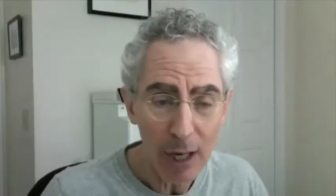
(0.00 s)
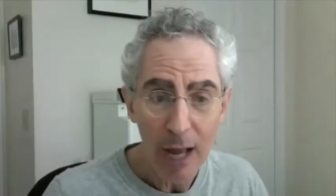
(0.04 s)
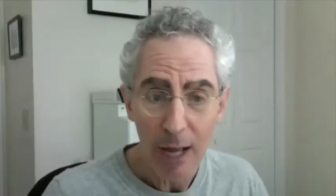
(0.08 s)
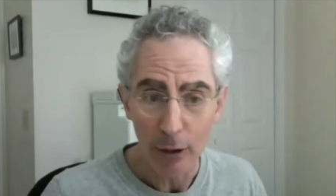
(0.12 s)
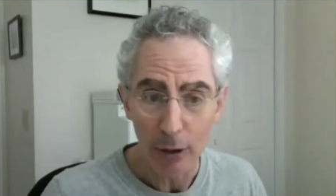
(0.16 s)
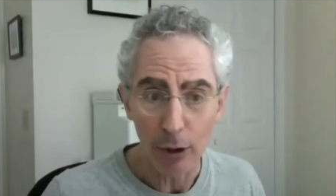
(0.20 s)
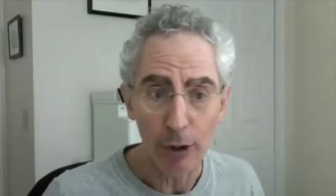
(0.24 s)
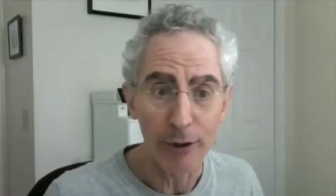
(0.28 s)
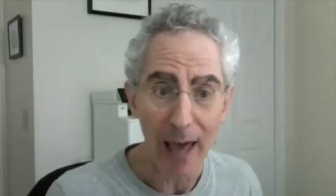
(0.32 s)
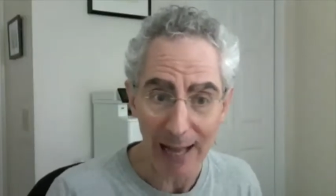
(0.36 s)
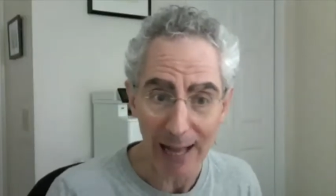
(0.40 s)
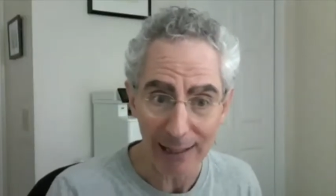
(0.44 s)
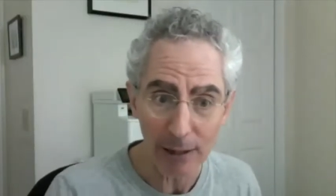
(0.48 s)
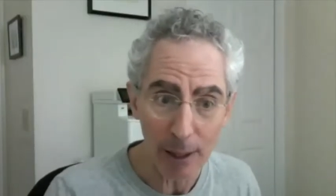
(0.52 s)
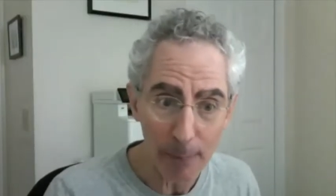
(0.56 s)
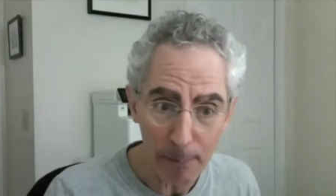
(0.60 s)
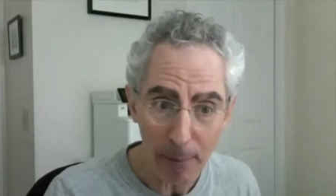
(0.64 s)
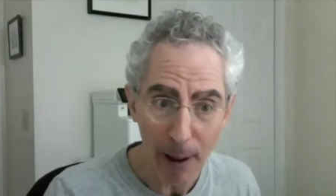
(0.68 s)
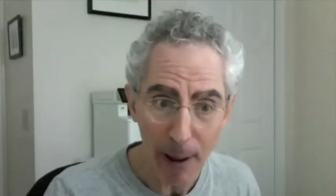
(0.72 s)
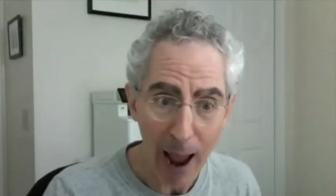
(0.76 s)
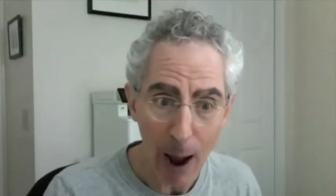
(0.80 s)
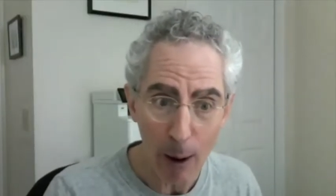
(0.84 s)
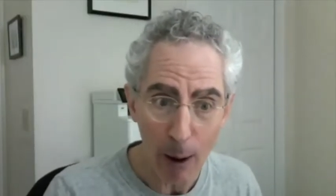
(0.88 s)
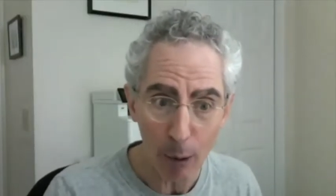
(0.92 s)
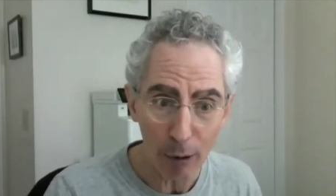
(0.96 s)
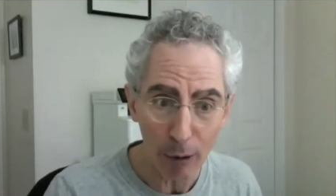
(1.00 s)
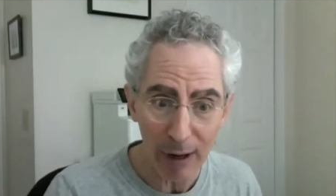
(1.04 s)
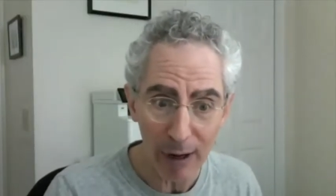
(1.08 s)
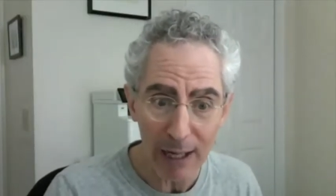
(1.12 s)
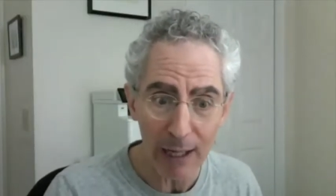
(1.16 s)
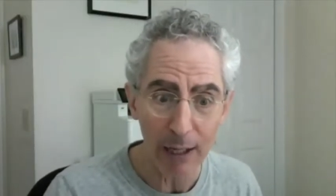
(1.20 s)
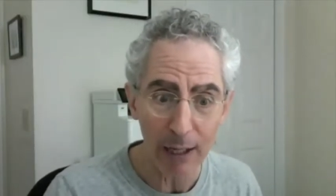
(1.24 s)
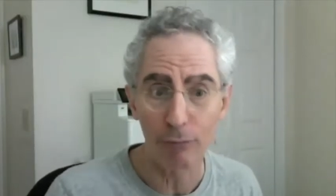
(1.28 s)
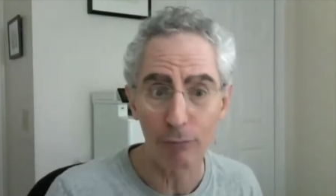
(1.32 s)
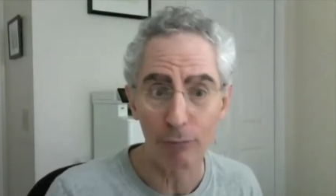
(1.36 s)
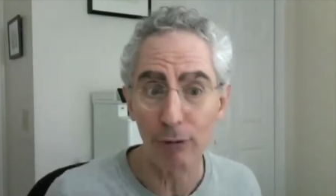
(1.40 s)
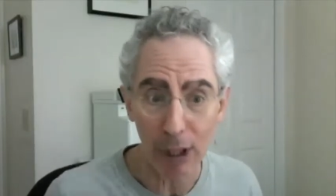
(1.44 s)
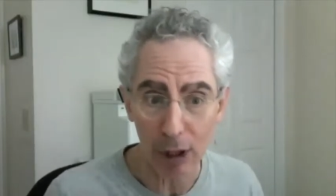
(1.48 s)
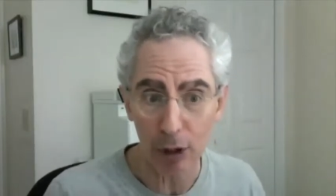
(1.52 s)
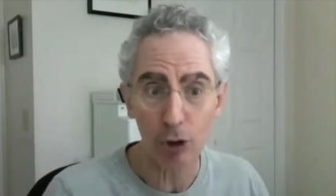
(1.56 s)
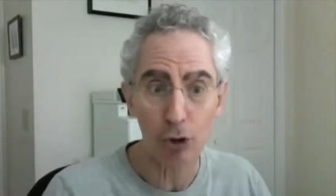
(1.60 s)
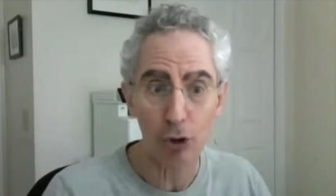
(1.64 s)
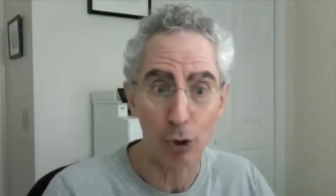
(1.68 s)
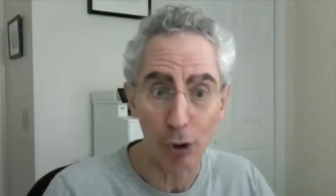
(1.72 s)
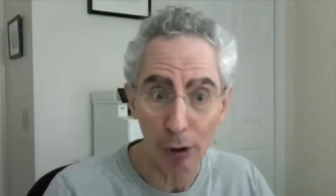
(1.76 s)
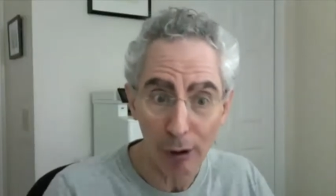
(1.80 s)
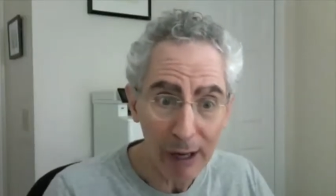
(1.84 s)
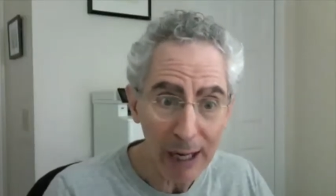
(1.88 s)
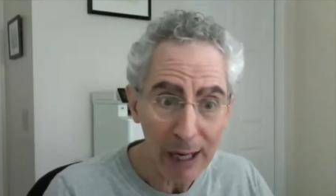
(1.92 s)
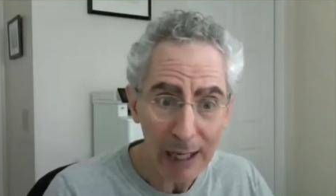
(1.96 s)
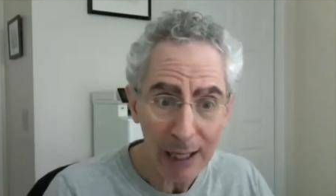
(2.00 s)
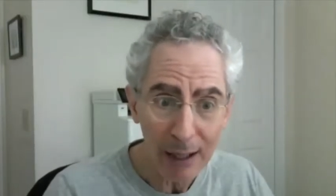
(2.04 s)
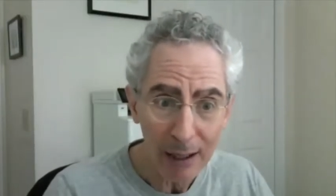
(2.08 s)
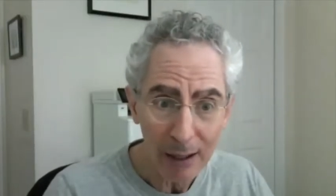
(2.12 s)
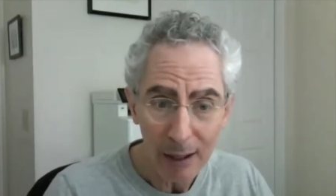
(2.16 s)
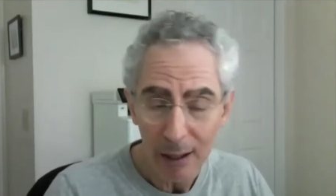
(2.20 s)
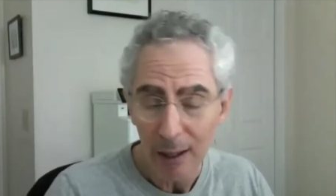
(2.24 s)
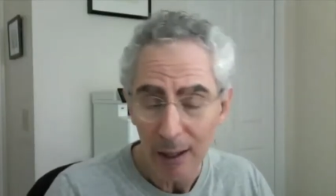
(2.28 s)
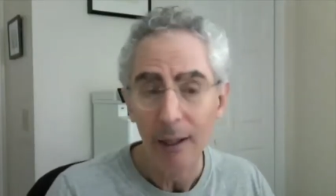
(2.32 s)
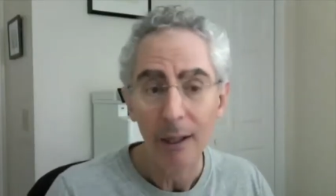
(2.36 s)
So that's empowering and reassuring